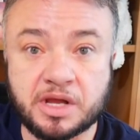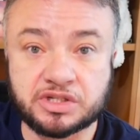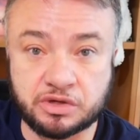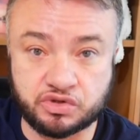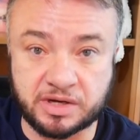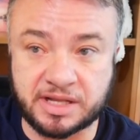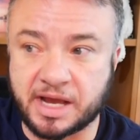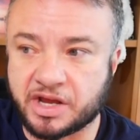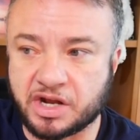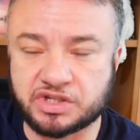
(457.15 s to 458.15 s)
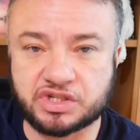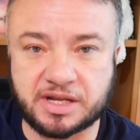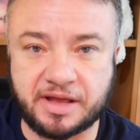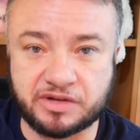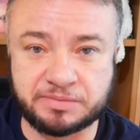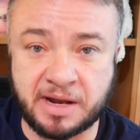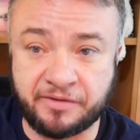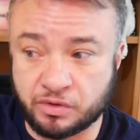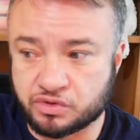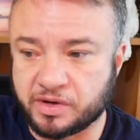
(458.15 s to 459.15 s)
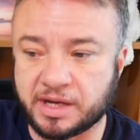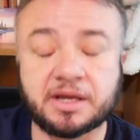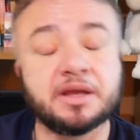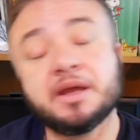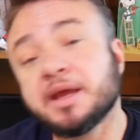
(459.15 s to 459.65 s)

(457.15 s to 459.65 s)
Don't drink that. Can I just have a smell of your drink?"